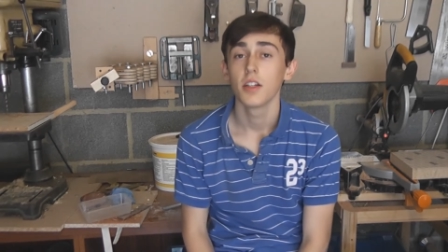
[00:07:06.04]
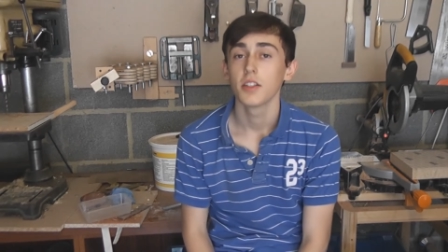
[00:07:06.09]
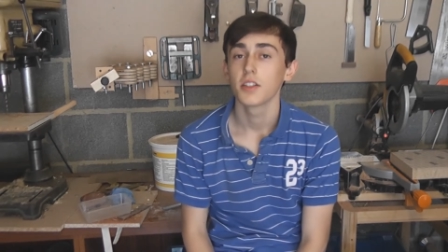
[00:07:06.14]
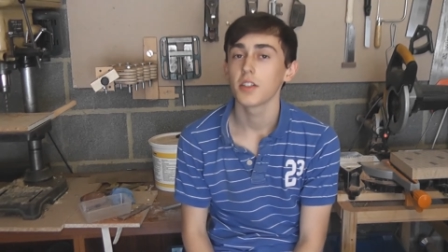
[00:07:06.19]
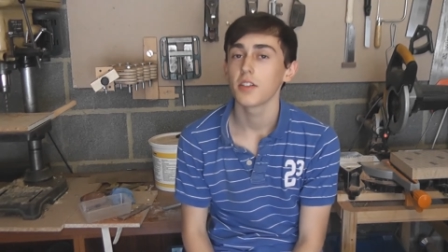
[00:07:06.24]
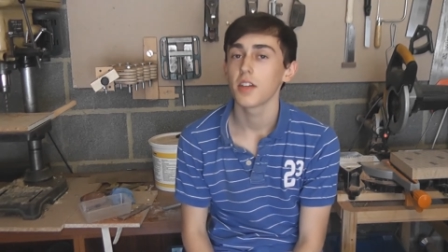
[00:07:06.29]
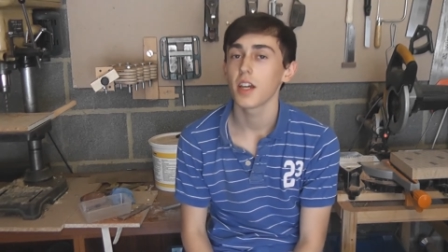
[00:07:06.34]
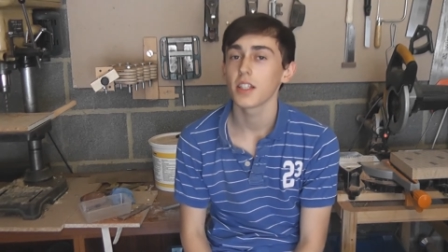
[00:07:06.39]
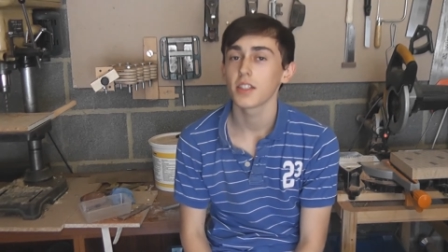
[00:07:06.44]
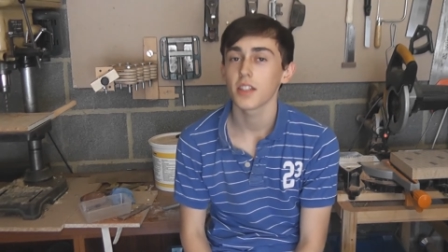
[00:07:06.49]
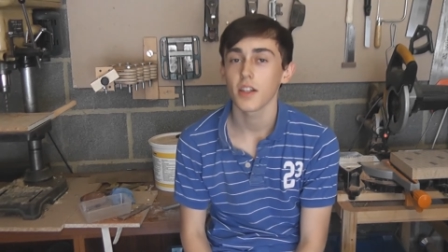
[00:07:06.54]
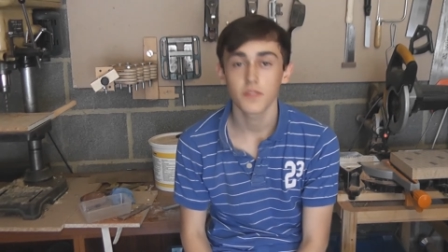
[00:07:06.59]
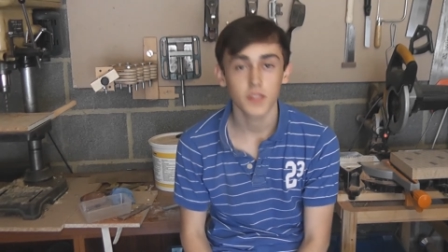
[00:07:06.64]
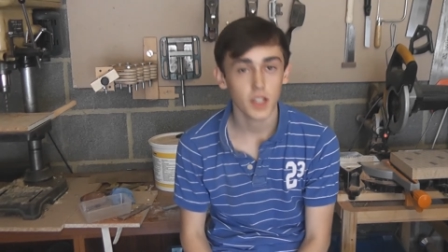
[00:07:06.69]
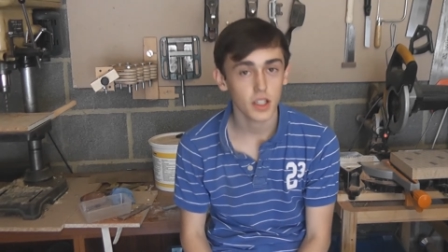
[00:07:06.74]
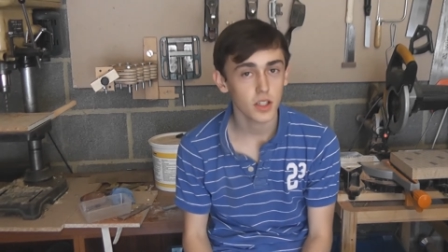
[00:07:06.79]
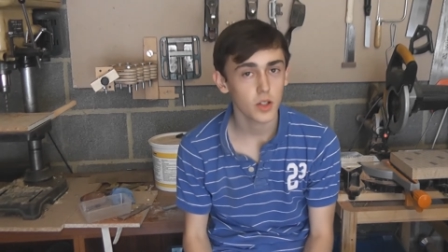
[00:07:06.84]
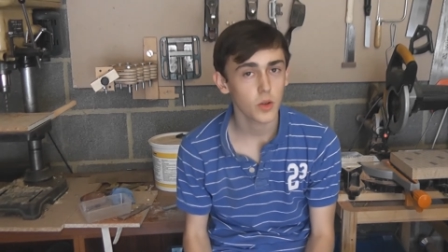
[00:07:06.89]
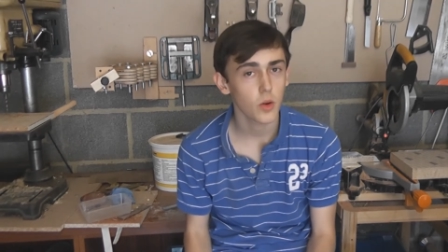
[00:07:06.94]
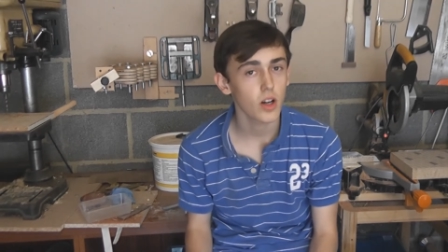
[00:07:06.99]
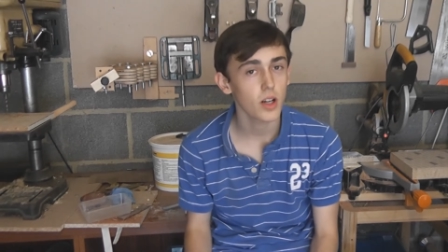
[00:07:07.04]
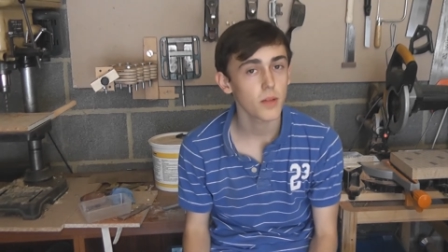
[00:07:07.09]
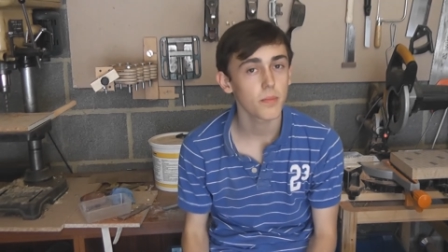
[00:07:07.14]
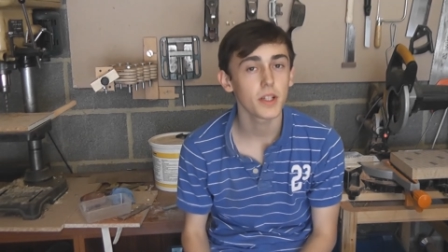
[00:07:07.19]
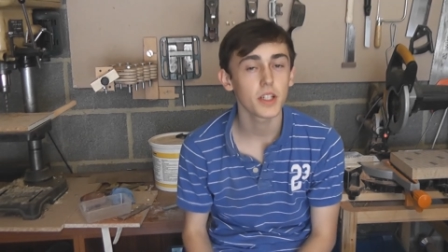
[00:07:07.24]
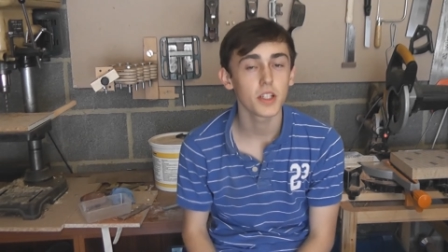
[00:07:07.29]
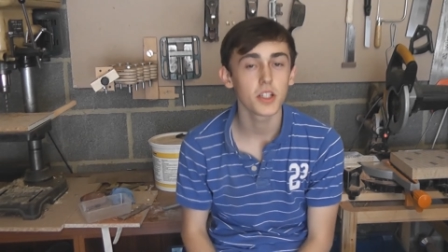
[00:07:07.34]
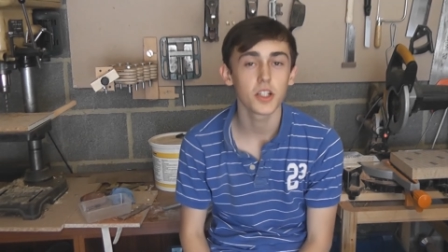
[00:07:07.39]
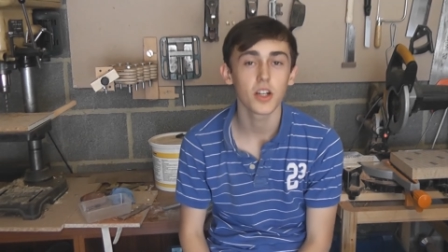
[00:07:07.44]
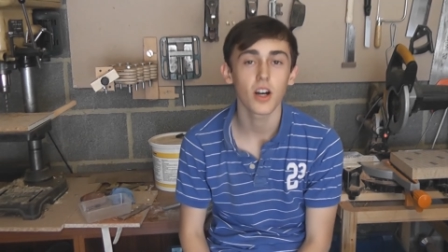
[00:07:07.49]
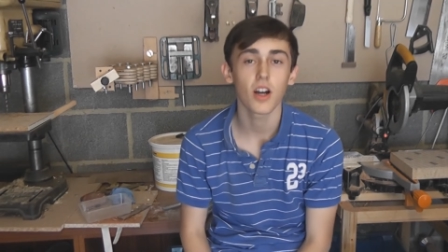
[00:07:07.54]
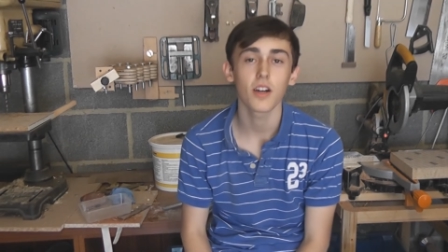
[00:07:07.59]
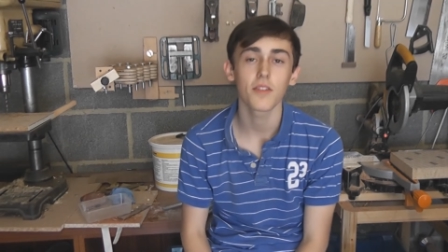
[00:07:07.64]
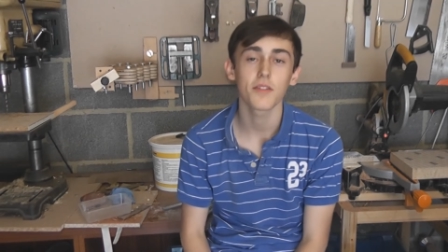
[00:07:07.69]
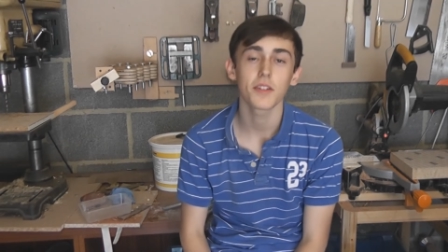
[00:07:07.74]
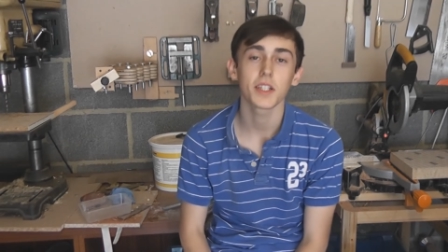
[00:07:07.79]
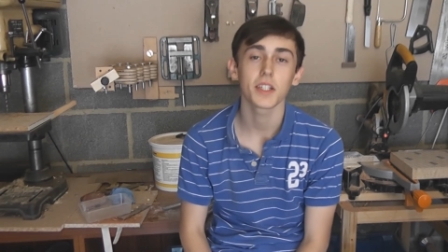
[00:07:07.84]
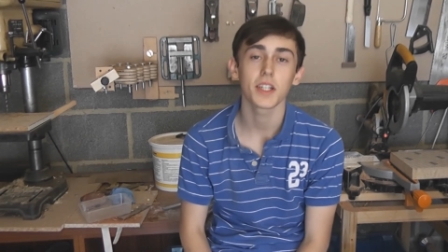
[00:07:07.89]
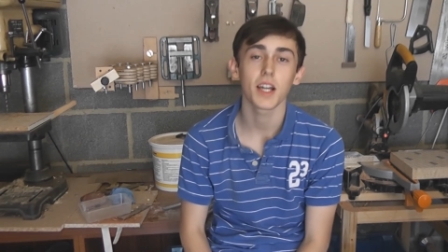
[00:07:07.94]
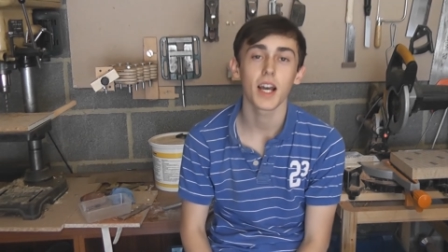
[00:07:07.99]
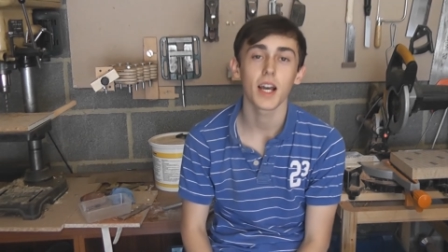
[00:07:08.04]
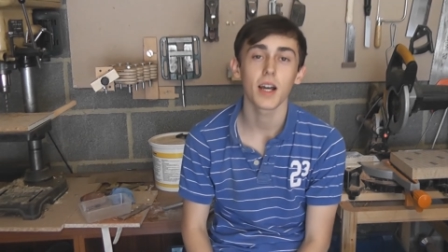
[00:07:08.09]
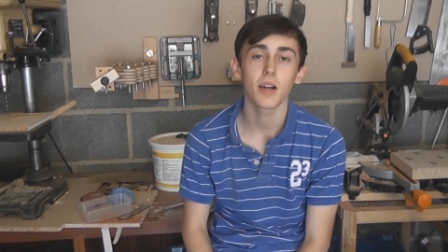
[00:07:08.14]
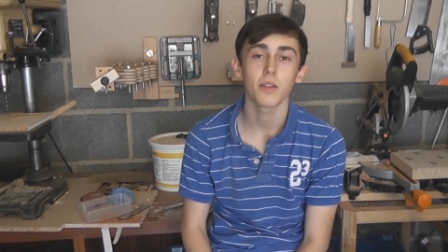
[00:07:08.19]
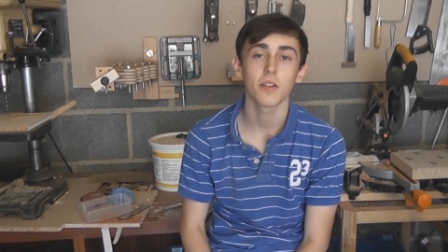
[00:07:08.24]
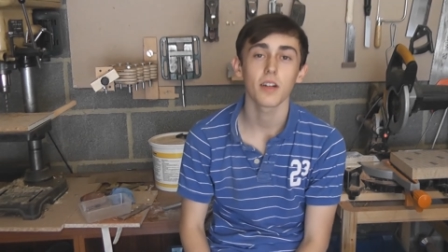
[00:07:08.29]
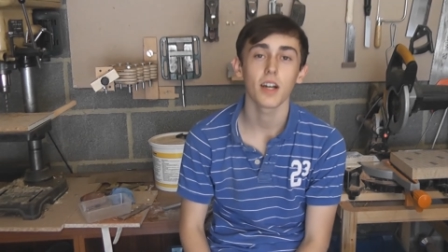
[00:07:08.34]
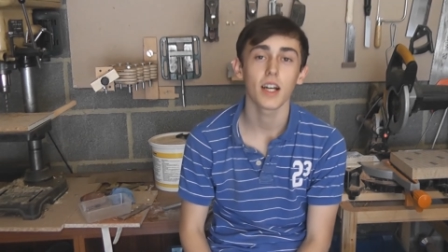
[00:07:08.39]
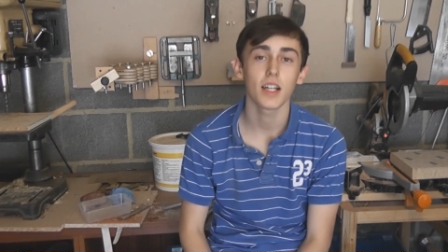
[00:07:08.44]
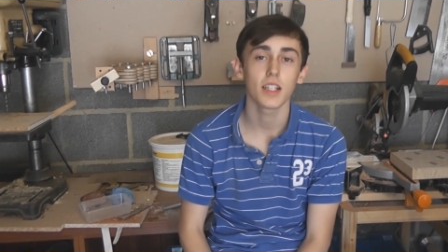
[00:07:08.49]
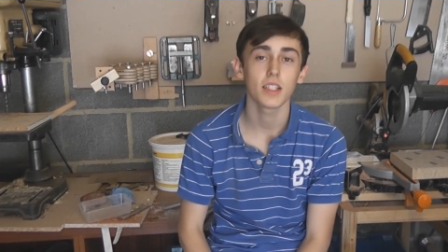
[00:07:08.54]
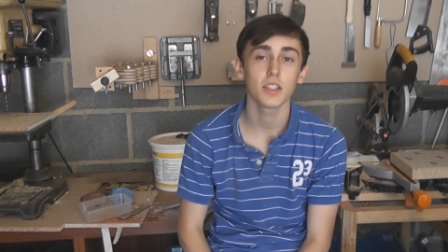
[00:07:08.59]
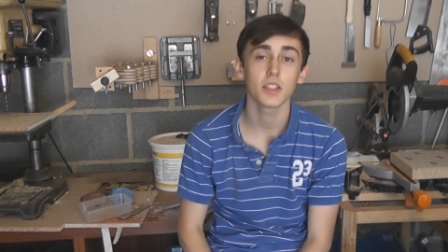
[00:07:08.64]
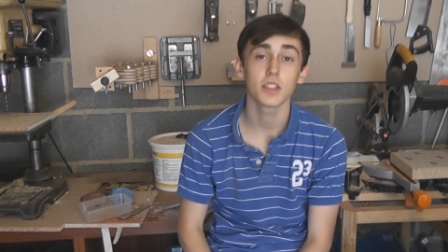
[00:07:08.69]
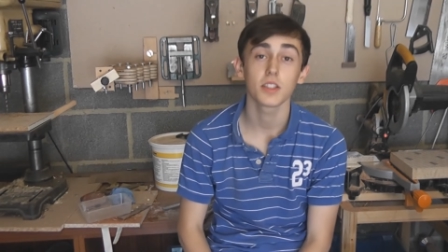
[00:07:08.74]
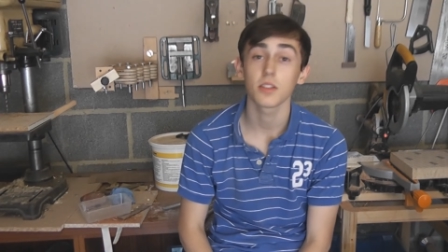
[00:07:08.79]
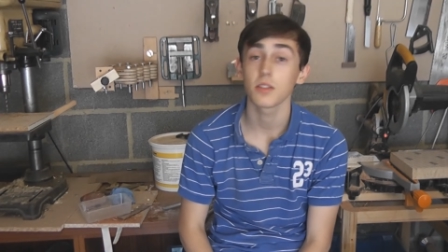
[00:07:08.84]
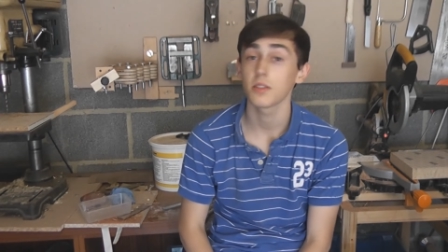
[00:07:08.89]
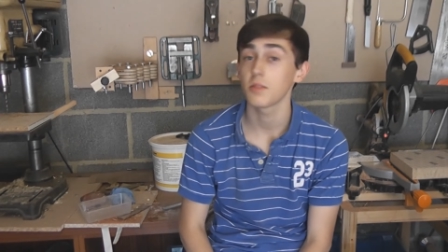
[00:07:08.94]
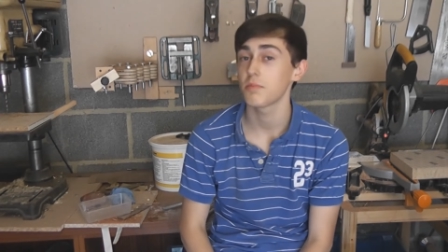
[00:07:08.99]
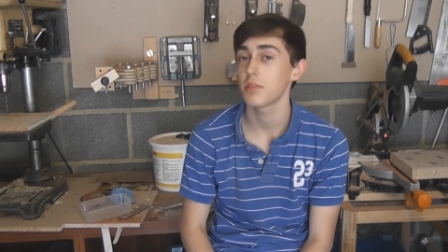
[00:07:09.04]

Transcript: so yes, I've done quite a bit of driving now and